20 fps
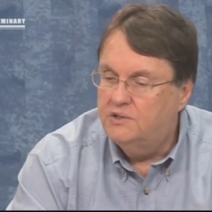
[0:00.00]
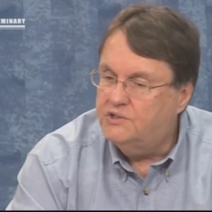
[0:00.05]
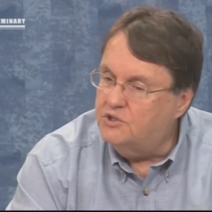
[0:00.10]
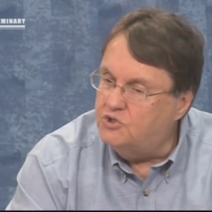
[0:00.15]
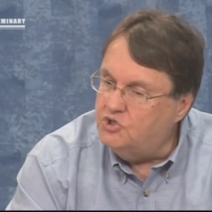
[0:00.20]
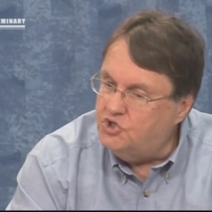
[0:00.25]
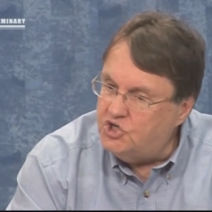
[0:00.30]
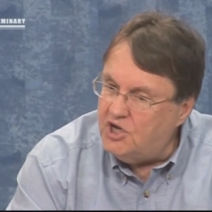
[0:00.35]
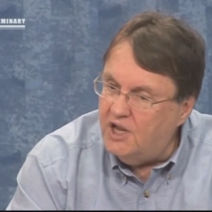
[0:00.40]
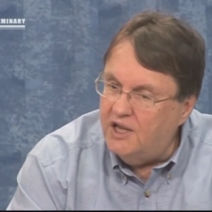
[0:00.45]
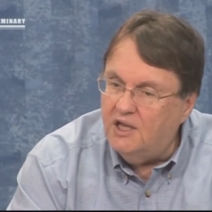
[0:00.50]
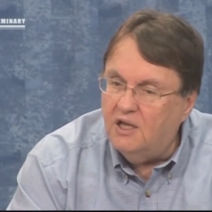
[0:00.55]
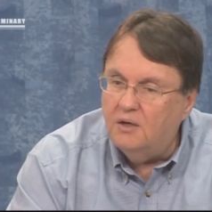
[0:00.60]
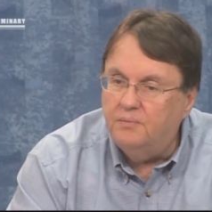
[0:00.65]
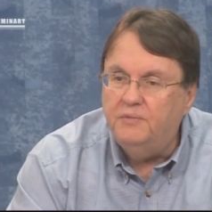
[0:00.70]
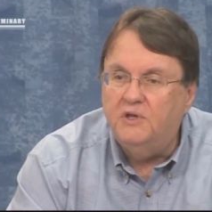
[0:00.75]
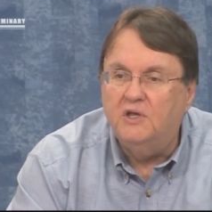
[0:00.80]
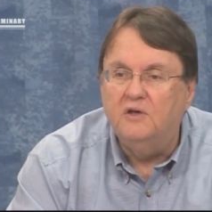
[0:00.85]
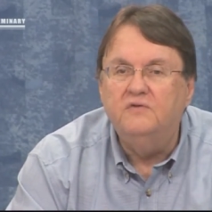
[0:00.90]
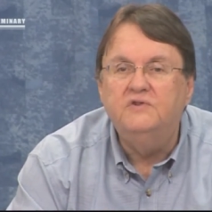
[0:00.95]
So
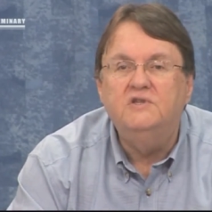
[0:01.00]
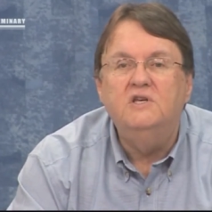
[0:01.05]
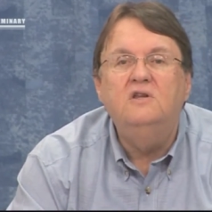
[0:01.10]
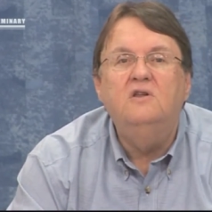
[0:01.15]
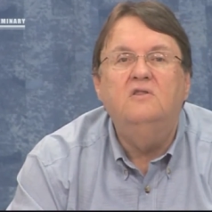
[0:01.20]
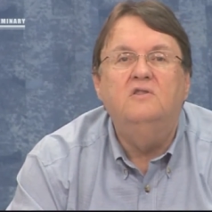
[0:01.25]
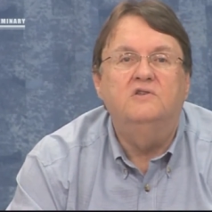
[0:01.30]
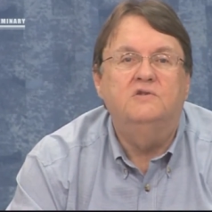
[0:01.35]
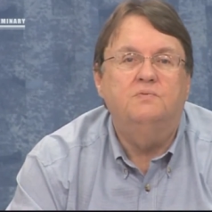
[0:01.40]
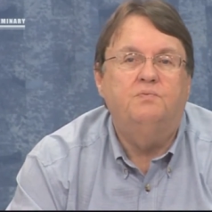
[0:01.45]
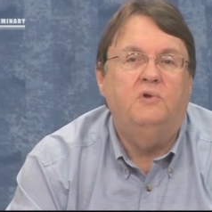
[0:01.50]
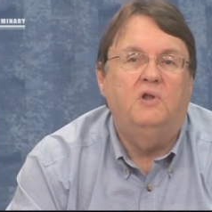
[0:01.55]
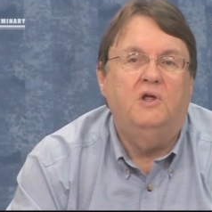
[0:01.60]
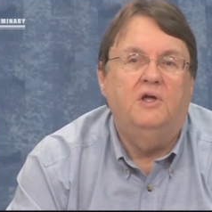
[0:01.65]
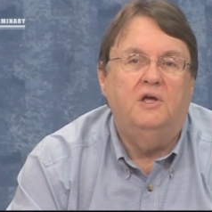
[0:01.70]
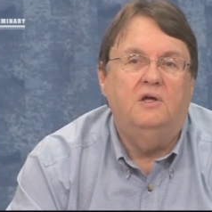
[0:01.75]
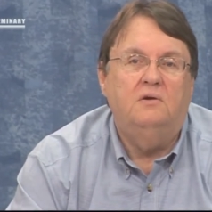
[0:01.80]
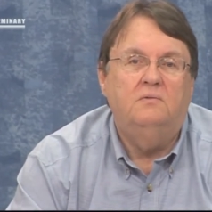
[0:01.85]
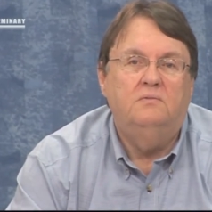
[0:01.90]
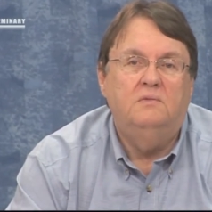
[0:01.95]
Jacob gives into this
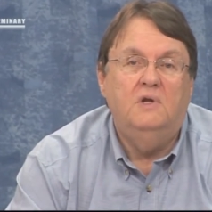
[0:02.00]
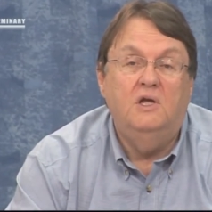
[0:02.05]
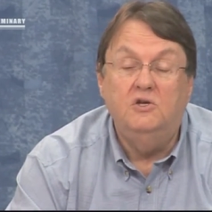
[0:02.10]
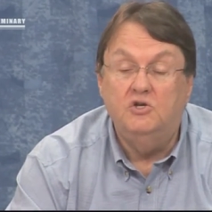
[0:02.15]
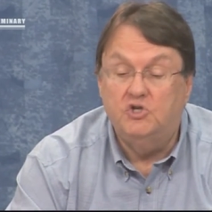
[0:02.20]
plan.